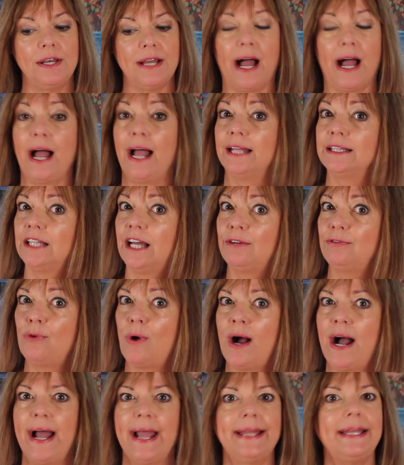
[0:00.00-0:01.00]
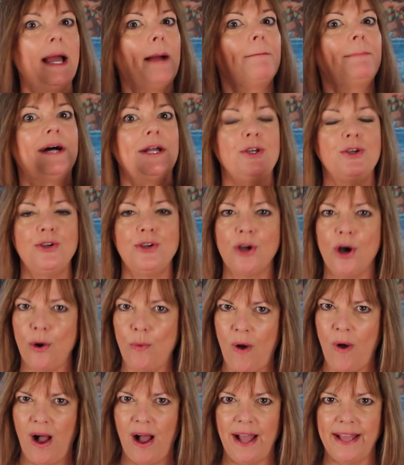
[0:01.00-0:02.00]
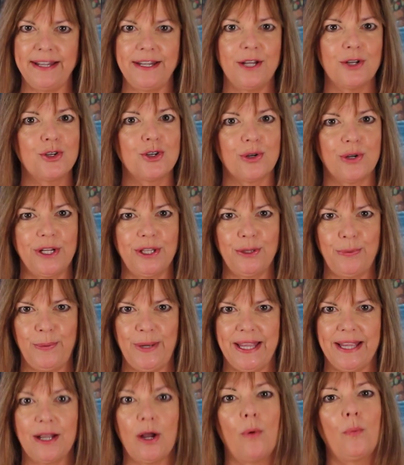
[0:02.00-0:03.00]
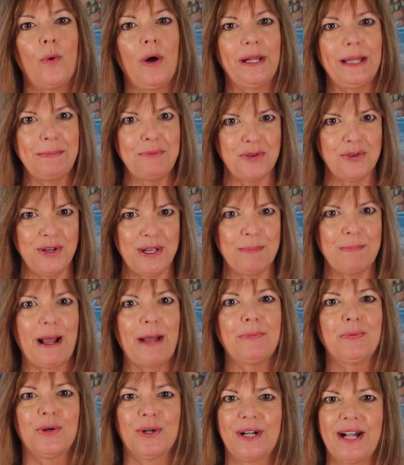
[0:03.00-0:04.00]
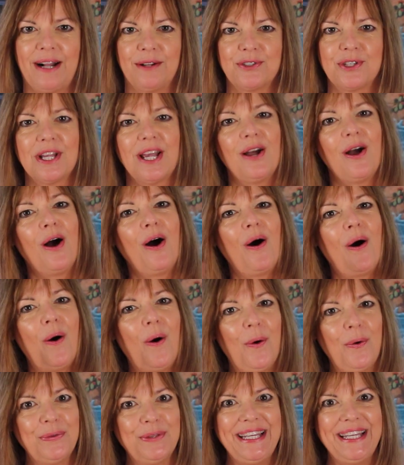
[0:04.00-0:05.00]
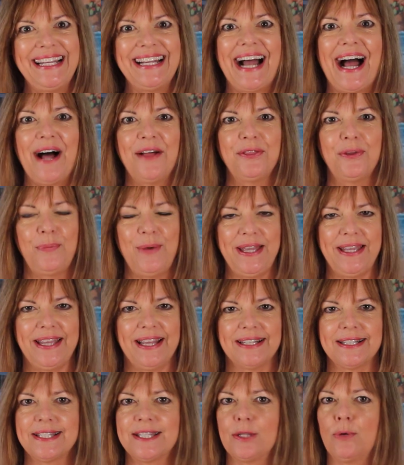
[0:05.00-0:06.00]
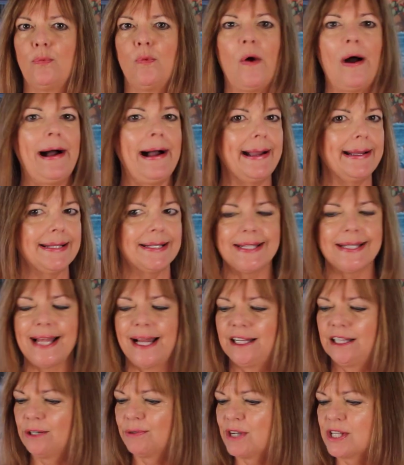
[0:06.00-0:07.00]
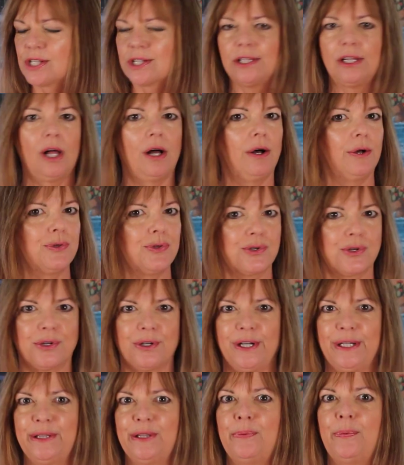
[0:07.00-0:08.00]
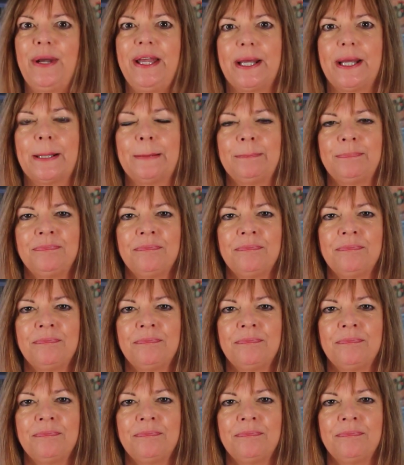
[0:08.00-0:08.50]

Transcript: I love wine, but no wine during the week while I'm doing my workouts. Only on the weekends. The wine cellar is closed during the week.